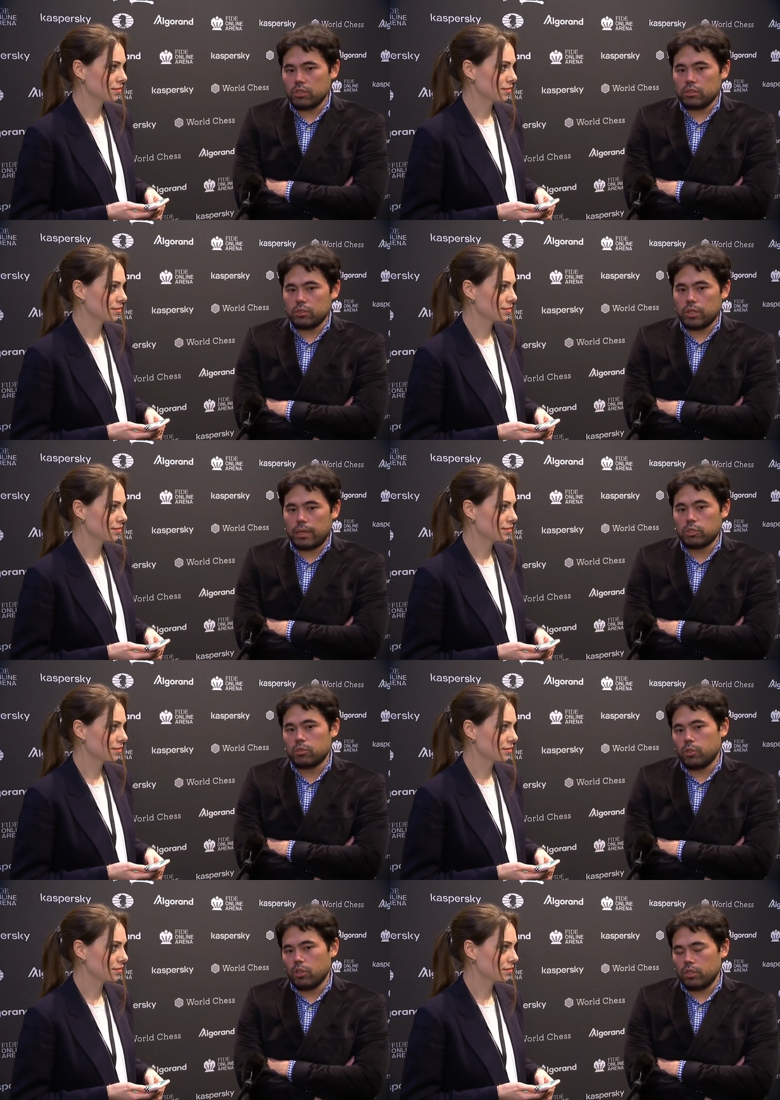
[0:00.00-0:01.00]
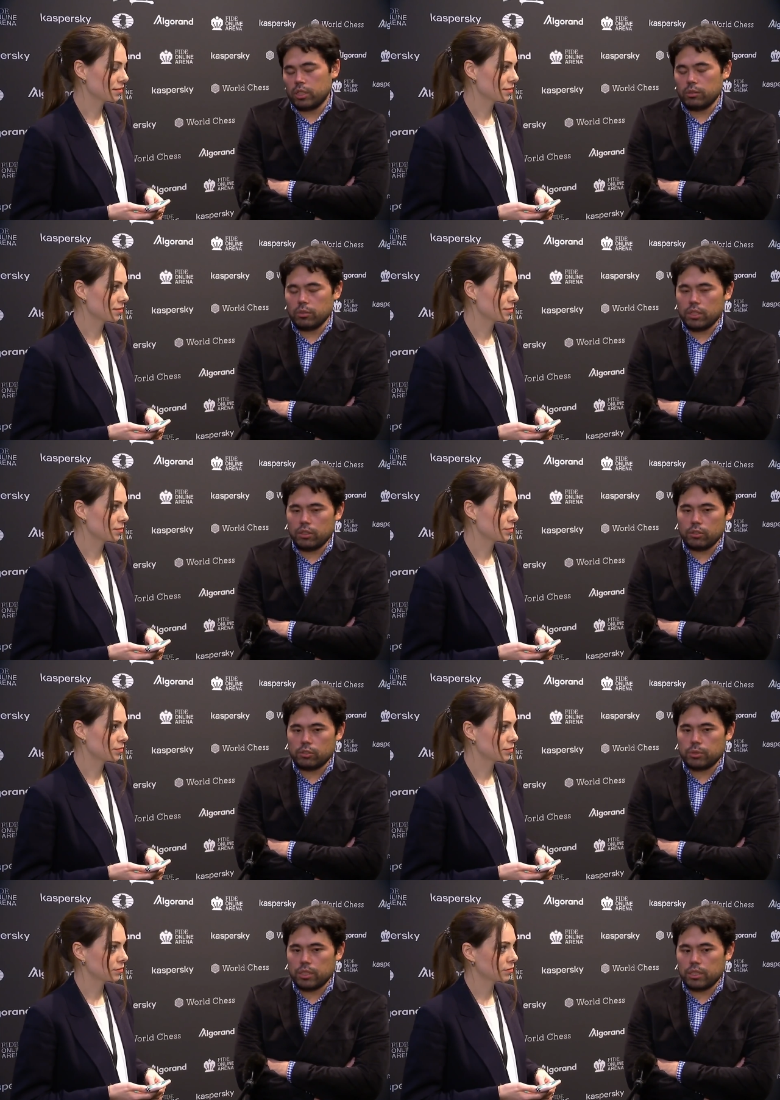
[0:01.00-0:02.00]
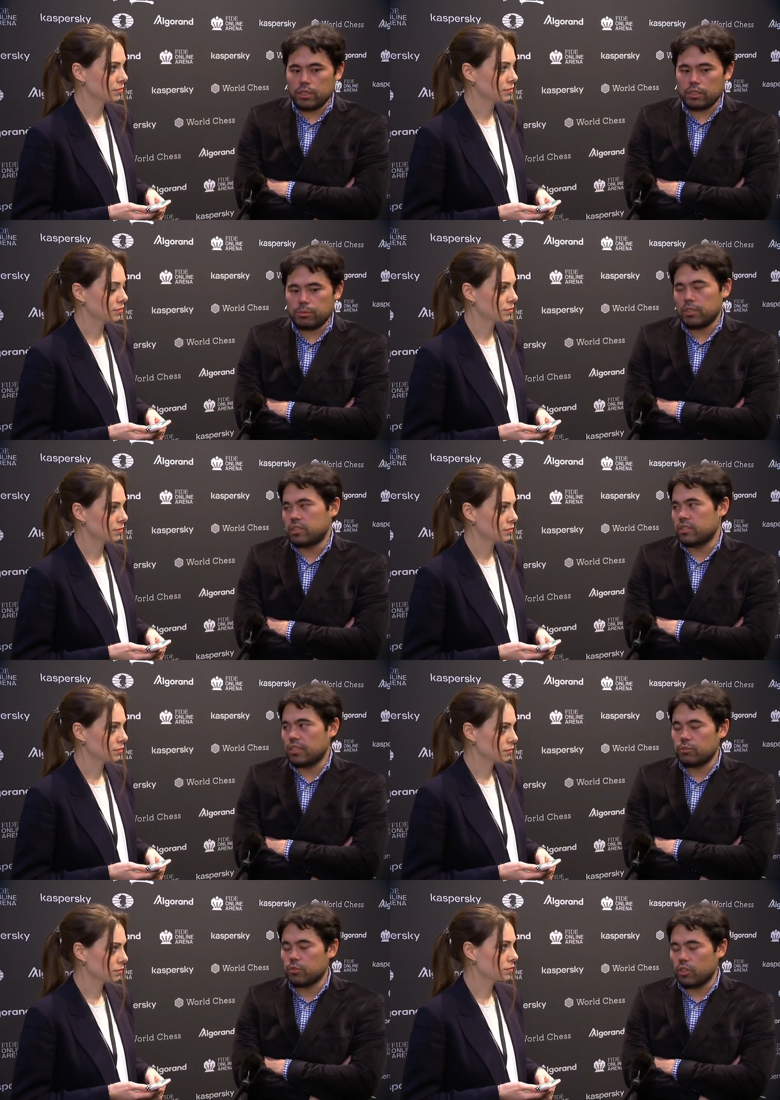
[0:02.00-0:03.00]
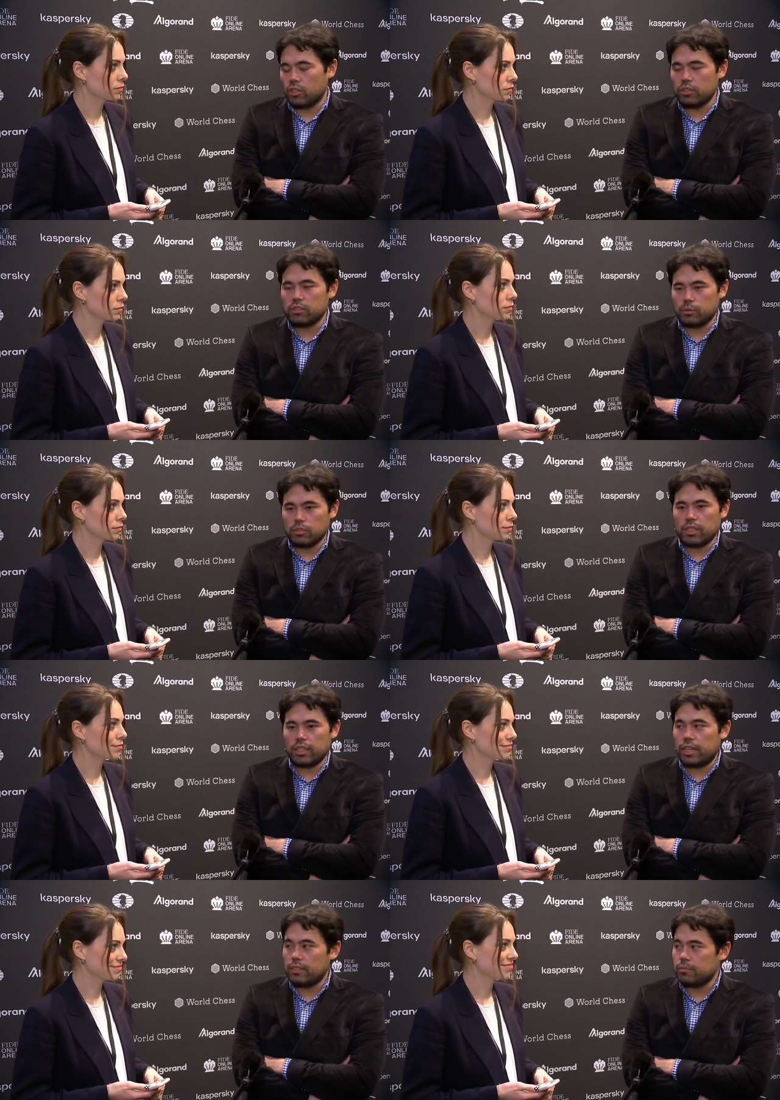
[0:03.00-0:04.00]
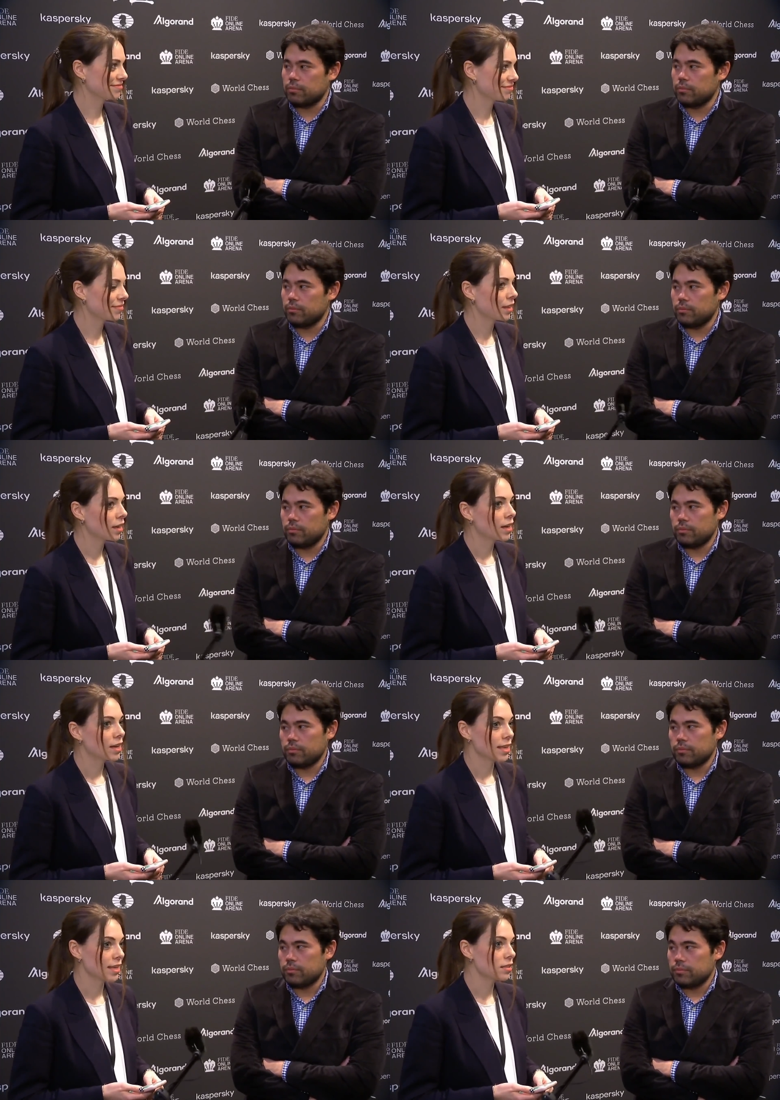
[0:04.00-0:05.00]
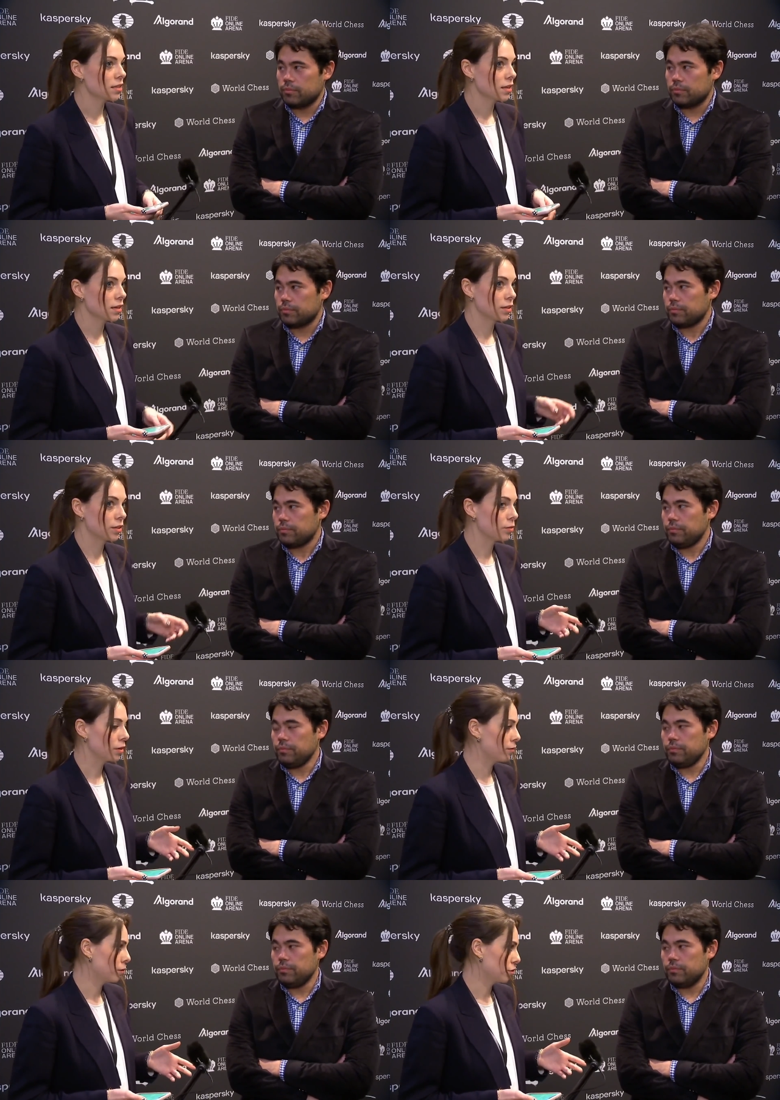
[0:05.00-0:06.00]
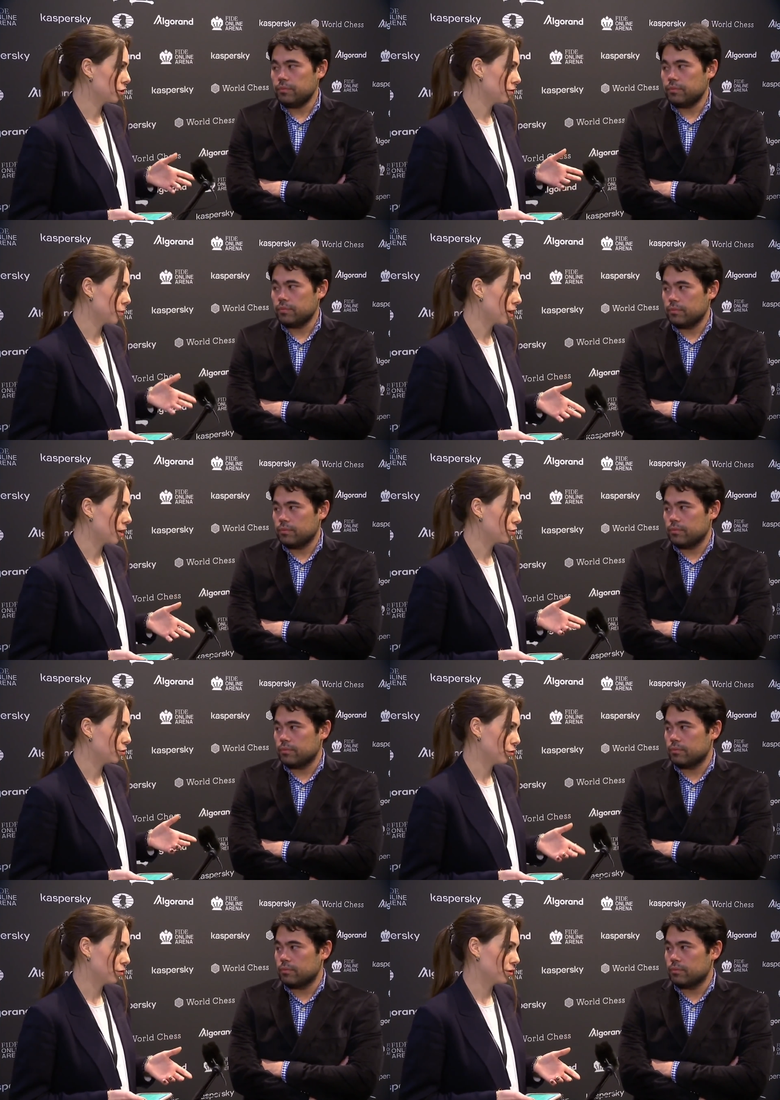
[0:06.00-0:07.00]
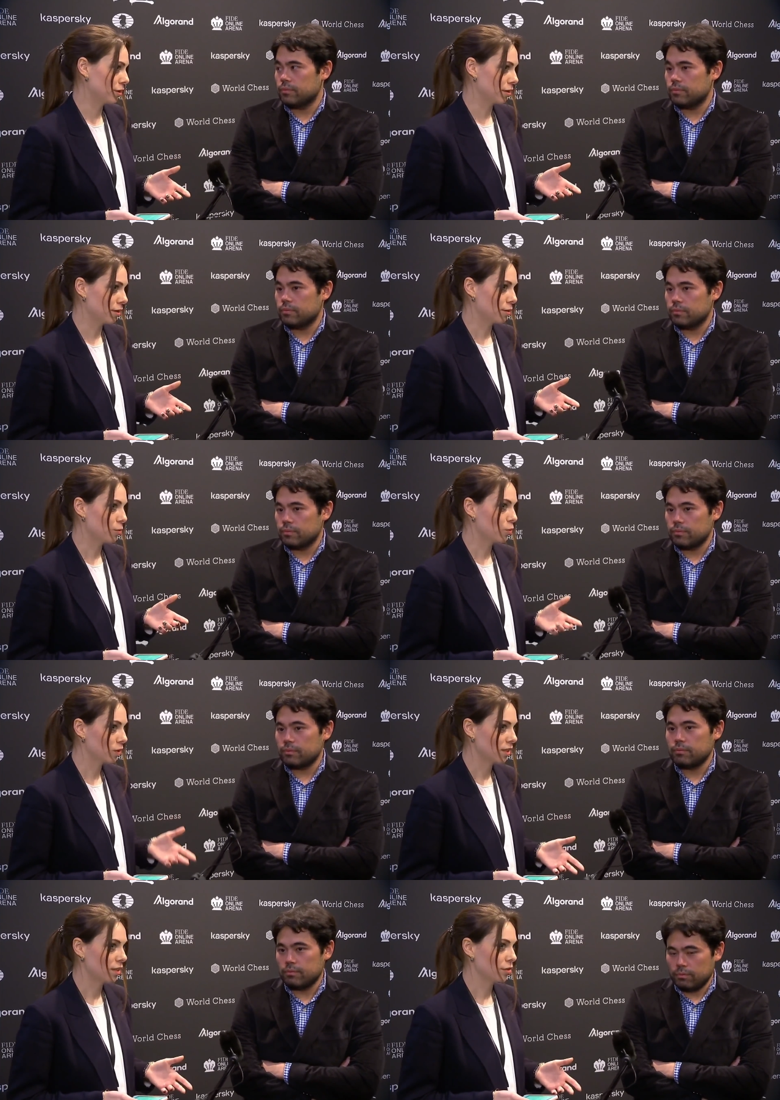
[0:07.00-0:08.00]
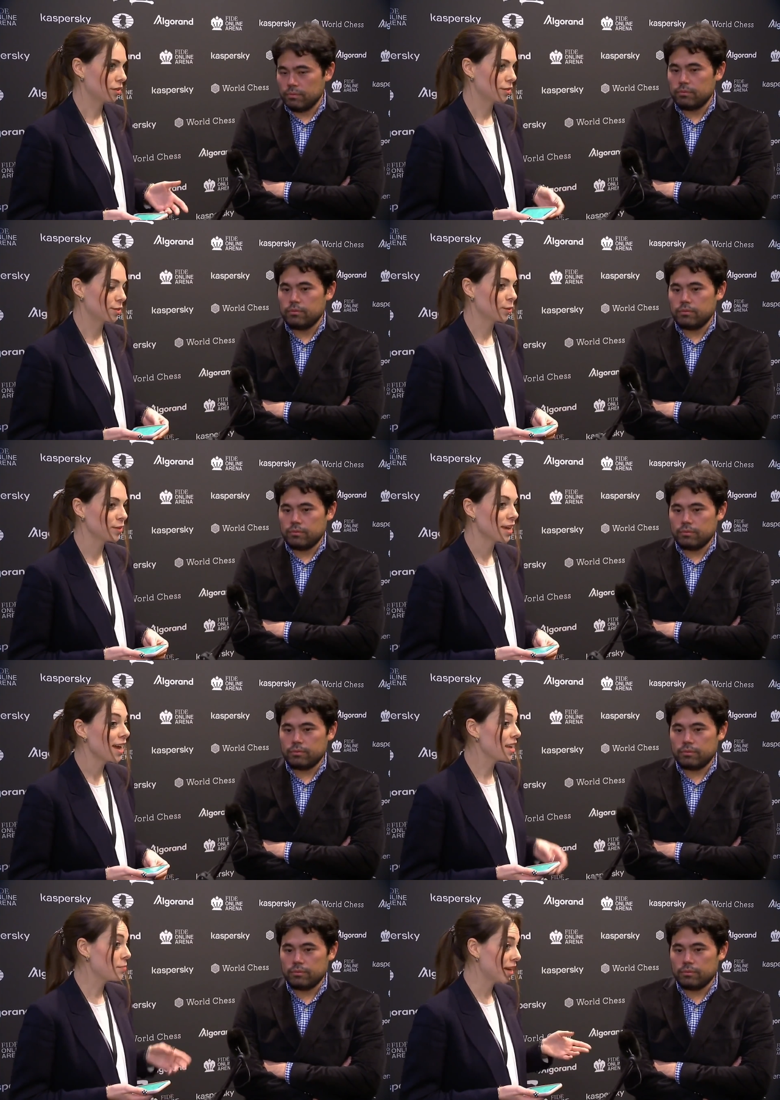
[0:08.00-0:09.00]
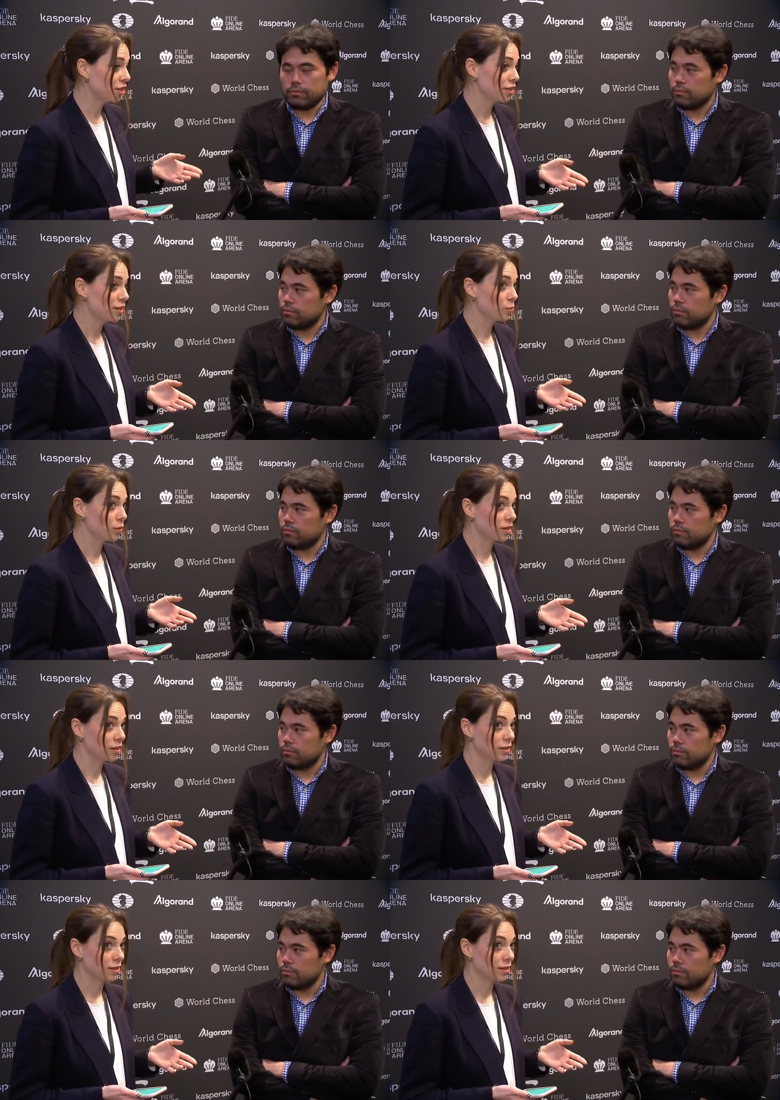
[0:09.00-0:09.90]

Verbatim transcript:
Speaker 1: see what happens tomorrow. At any rate, though, it's been a, it's been a success regardless. I will say that.
Speaker 2: Yesterday, uh, Yuri Lvovich Averbakh turned uh, 100 years old. Imagining we are